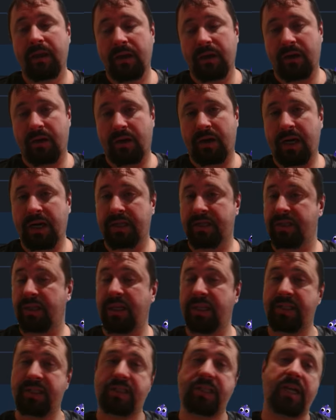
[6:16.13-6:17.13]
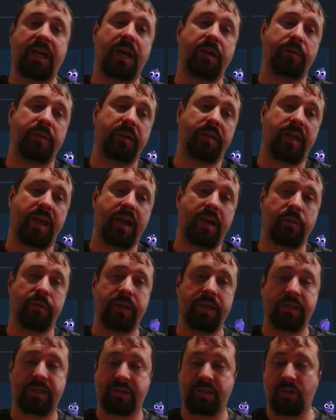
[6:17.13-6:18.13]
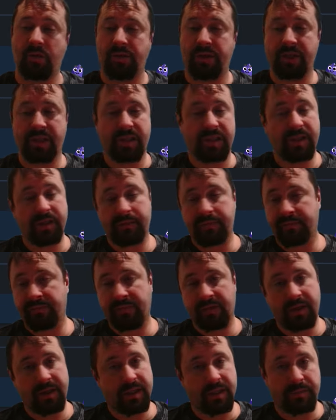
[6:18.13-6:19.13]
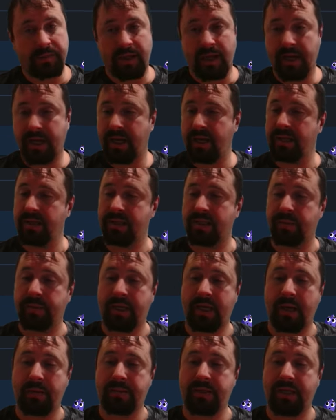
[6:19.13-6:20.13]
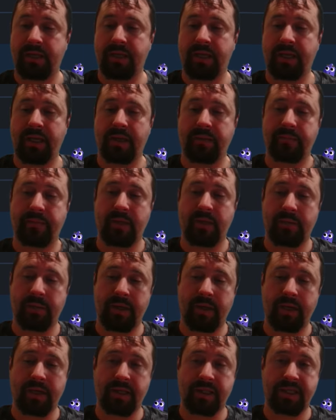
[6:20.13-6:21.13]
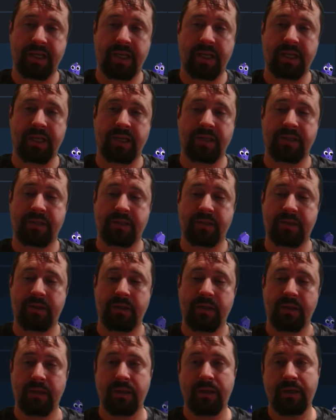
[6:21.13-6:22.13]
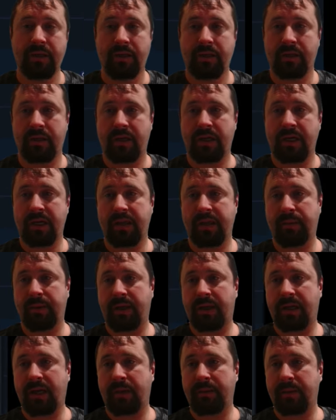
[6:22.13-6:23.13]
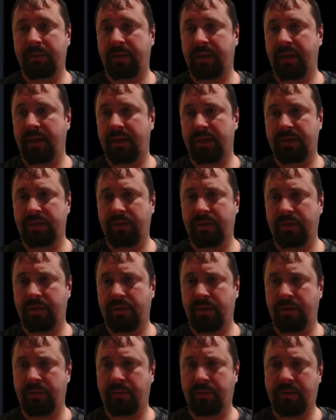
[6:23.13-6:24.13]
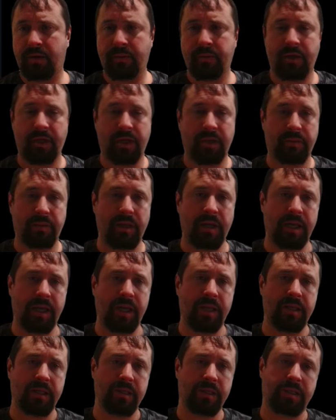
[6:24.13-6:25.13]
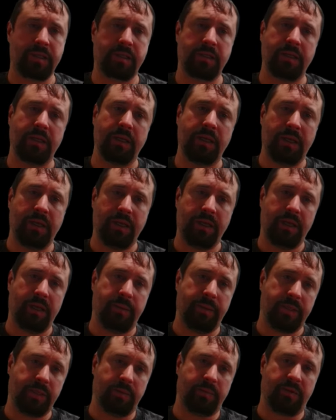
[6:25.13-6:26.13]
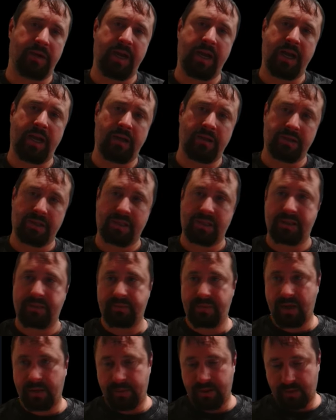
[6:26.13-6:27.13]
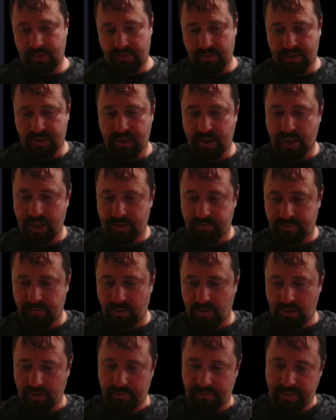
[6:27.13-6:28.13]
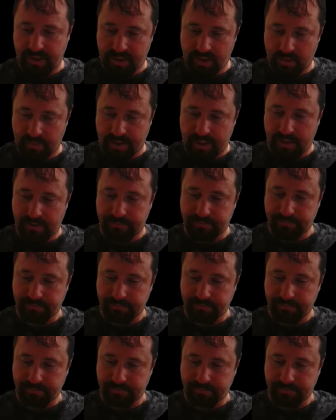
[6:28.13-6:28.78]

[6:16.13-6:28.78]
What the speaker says: All right, so let's start with how do we install this. It's a plugin, so we come down here, we go to settings. All right, then we come up here to community plugins. We do a browse and we do a search for pixel banner.